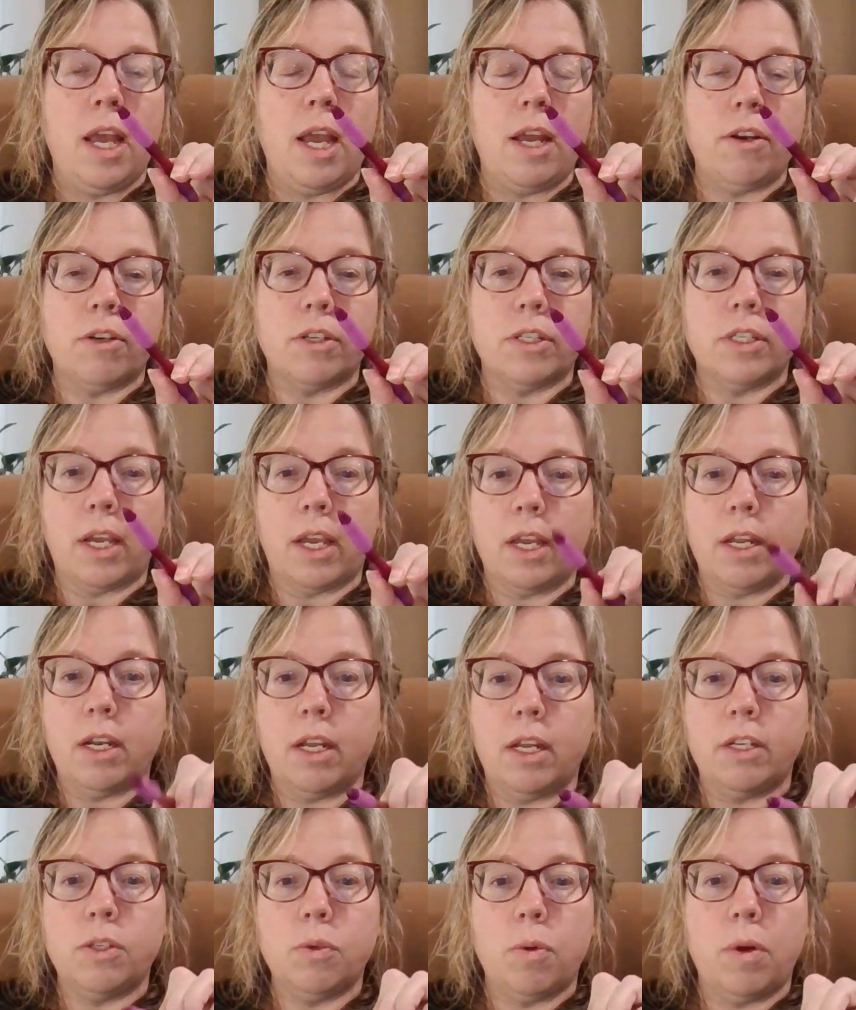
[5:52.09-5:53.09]
and your second
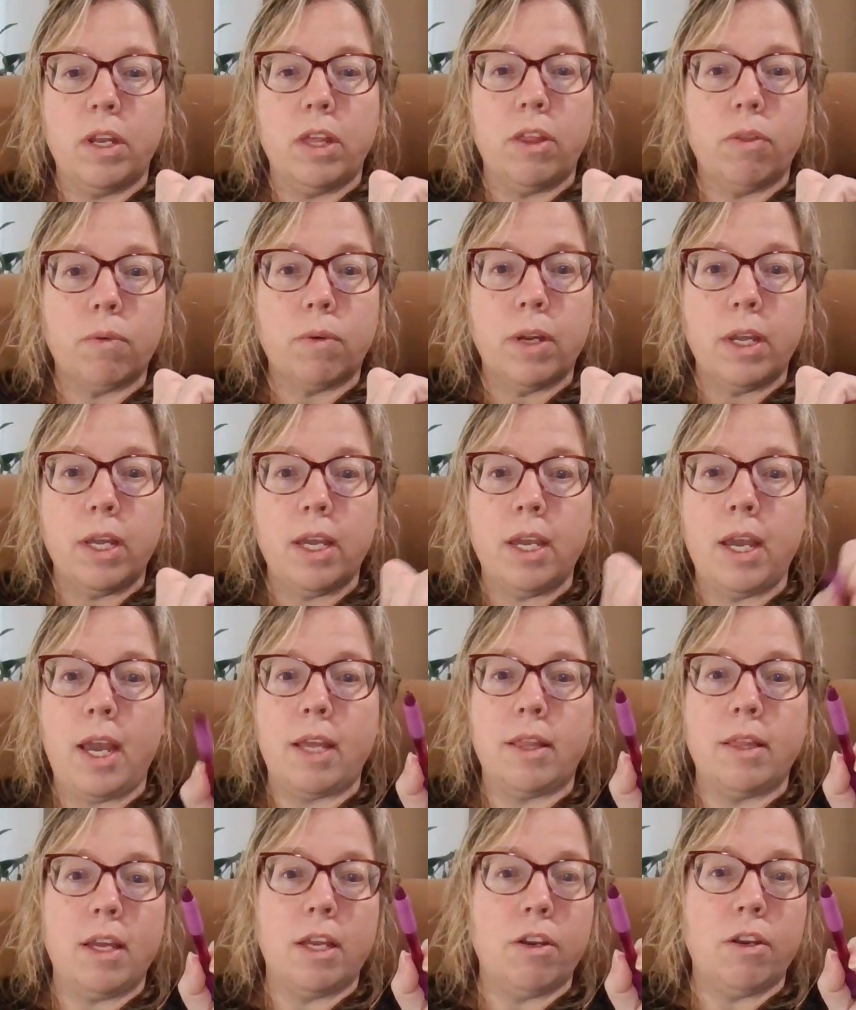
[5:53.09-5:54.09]
a 23
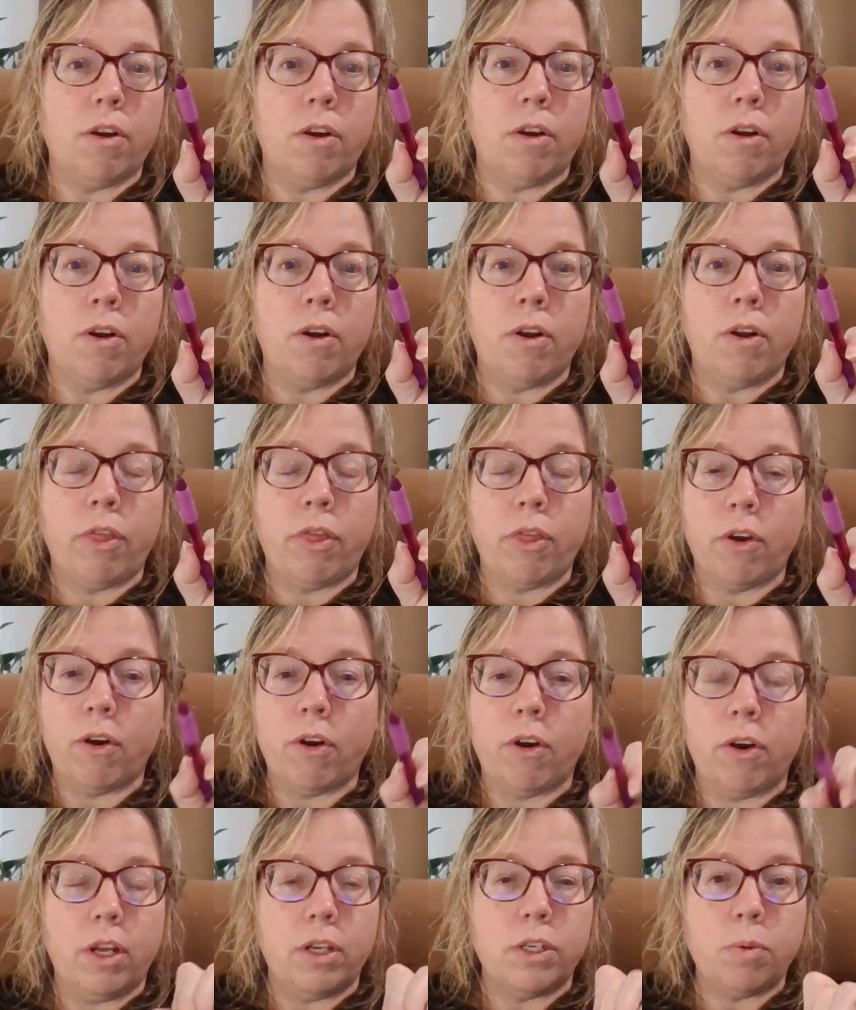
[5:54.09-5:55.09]
and then your
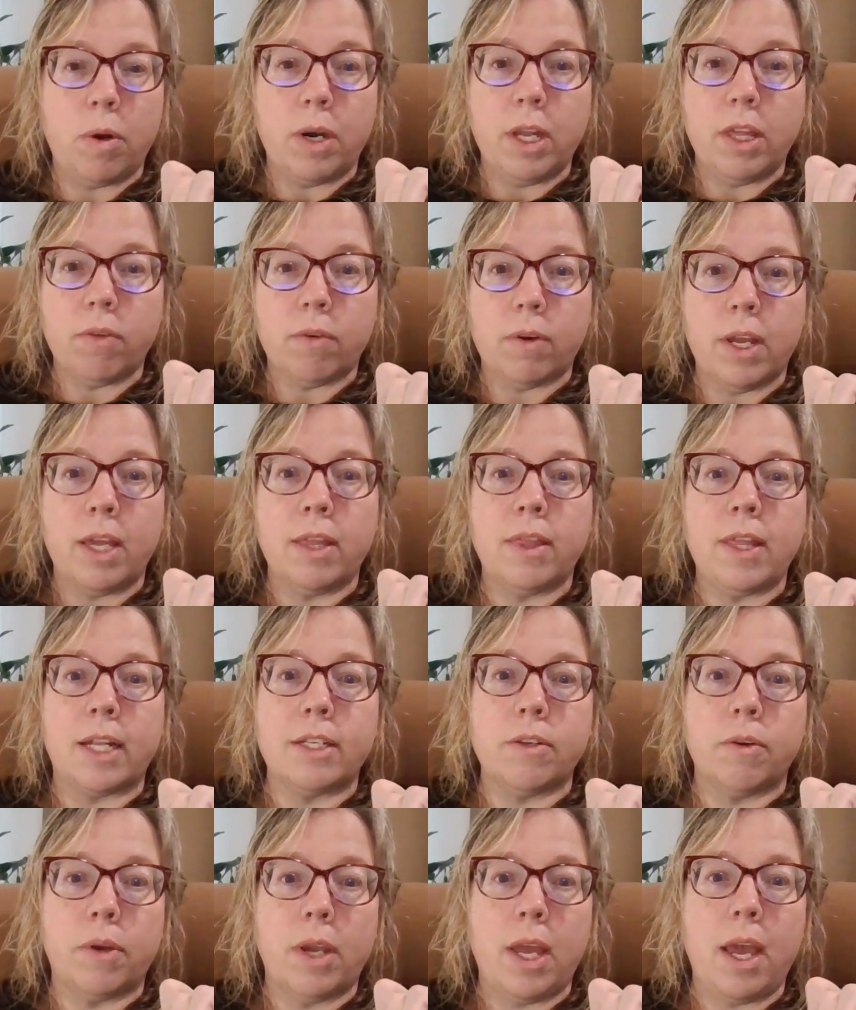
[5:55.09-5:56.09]
third a 23,
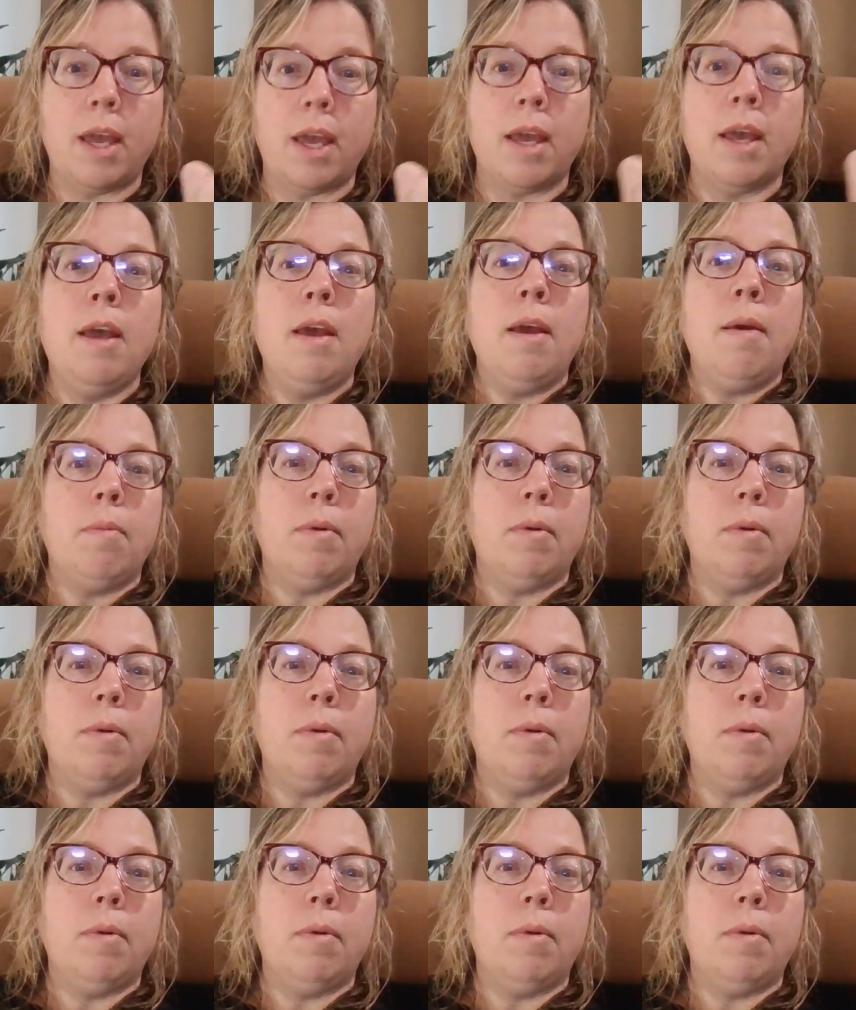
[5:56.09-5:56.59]
that's okay.